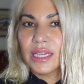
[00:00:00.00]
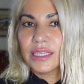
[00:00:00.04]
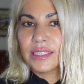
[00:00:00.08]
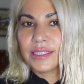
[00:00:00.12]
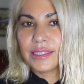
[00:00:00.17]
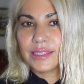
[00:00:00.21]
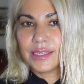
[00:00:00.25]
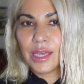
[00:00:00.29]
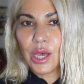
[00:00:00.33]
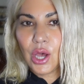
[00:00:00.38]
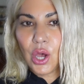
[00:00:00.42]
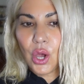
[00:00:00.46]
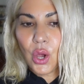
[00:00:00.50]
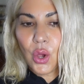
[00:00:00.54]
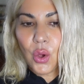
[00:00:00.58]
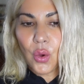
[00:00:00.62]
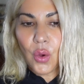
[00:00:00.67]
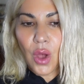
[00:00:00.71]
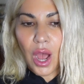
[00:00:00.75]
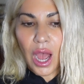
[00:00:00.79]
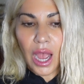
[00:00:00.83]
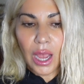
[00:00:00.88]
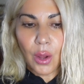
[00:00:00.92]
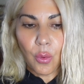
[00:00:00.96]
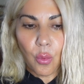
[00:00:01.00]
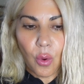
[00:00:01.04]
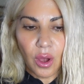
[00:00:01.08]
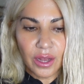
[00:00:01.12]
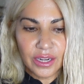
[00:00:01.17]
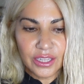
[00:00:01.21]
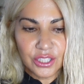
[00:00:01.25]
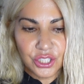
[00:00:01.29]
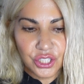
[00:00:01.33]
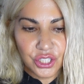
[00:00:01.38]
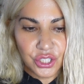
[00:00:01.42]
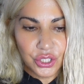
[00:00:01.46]
So I
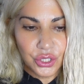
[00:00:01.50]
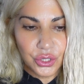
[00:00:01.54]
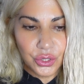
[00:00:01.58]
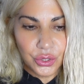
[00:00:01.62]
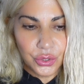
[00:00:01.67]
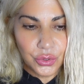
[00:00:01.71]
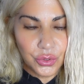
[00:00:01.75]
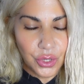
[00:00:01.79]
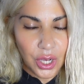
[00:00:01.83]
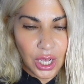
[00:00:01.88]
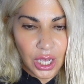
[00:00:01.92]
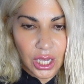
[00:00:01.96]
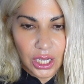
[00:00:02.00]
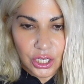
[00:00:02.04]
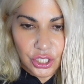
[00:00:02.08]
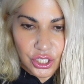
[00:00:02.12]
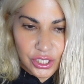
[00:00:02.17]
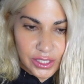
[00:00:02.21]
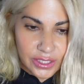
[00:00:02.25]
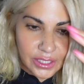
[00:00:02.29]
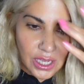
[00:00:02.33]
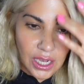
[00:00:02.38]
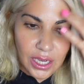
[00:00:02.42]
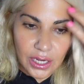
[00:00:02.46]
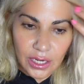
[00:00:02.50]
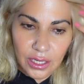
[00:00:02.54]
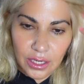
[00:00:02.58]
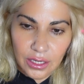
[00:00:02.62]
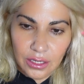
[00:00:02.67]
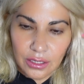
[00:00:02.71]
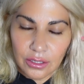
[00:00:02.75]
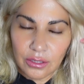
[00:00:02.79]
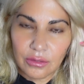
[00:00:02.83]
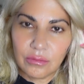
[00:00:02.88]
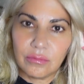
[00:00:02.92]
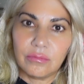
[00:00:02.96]
wanted to just
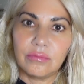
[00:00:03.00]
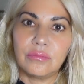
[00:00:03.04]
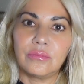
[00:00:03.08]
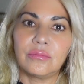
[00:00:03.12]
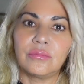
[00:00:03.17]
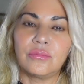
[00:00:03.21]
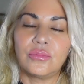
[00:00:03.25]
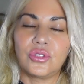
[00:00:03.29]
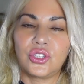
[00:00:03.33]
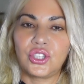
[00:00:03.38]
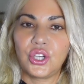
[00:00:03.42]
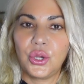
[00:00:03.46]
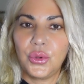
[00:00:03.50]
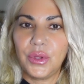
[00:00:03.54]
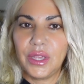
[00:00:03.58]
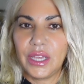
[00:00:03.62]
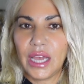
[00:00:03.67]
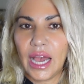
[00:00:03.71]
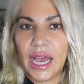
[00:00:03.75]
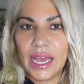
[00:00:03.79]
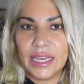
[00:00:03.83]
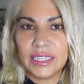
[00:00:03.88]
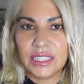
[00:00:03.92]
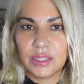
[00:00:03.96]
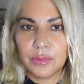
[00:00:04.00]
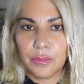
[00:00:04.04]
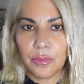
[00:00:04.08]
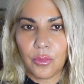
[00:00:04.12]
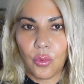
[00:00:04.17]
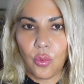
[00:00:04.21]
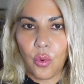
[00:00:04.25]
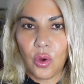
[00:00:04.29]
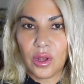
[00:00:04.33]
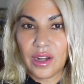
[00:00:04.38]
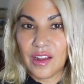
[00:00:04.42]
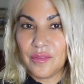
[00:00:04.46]
kind of show you guys
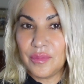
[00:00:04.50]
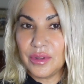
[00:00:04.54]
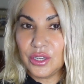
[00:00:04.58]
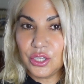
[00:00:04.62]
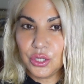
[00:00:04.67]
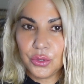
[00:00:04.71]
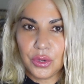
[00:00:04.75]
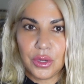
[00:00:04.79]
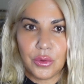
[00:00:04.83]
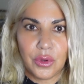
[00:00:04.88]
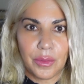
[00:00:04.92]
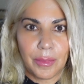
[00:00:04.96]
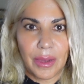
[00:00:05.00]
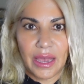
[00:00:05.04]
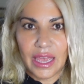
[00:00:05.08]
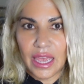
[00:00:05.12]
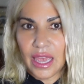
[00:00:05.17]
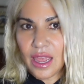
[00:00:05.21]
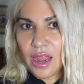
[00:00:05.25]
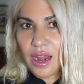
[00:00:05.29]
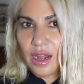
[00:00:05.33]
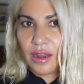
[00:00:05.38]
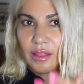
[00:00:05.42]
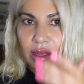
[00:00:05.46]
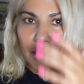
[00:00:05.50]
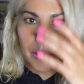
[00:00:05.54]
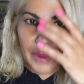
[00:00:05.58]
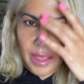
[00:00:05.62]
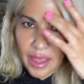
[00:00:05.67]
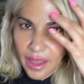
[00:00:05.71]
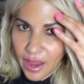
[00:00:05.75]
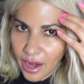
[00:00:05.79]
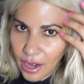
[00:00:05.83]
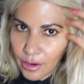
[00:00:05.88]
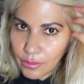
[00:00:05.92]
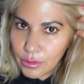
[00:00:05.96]
what I've been doing with my hair, like my
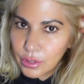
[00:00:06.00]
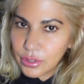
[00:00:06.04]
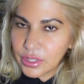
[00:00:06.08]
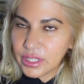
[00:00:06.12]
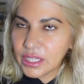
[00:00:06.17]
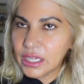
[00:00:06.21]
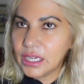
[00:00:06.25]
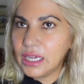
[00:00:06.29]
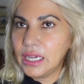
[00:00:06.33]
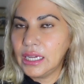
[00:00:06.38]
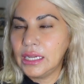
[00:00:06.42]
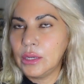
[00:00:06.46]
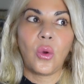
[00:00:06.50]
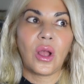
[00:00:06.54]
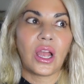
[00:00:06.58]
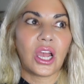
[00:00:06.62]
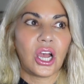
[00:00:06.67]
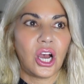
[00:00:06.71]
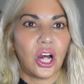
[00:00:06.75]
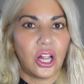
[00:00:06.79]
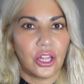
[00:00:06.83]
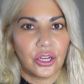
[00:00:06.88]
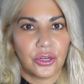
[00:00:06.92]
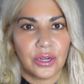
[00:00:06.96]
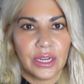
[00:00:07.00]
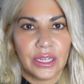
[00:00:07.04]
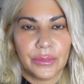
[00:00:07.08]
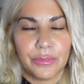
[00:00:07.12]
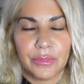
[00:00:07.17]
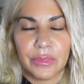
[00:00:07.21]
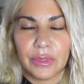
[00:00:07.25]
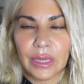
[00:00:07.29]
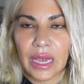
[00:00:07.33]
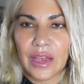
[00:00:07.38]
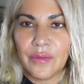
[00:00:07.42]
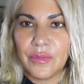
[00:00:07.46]
hair routine, what color I've
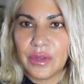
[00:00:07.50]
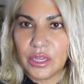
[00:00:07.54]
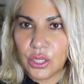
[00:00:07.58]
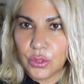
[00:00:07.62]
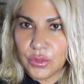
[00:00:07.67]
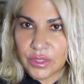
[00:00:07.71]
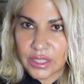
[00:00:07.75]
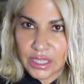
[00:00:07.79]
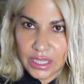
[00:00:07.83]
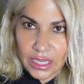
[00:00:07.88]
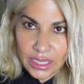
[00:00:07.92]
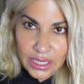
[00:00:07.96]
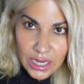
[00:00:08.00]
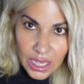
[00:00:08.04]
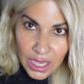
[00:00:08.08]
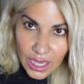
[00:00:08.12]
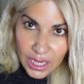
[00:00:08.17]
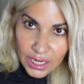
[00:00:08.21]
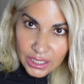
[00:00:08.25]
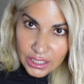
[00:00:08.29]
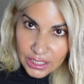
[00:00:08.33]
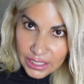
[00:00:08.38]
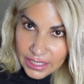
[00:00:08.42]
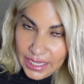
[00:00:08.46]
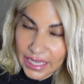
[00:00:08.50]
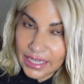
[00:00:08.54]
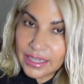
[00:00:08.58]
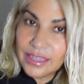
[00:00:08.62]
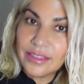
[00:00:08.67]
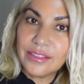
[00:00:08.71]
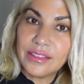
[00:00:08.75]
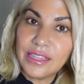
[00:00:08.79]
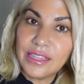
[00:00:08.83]
been using it to get it